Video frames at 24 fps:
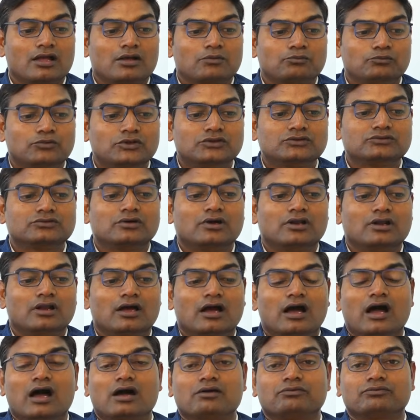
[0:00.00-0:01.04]
Visual
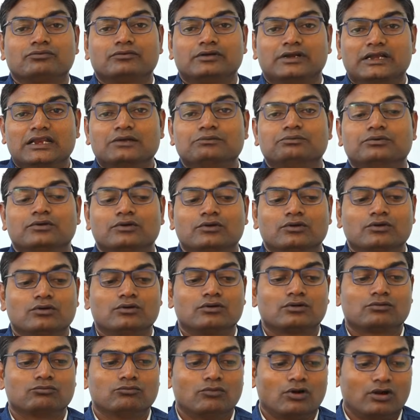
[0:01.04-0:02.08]
of
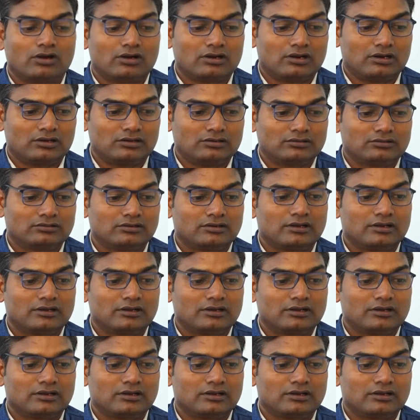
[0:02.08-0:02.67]
Defleur model.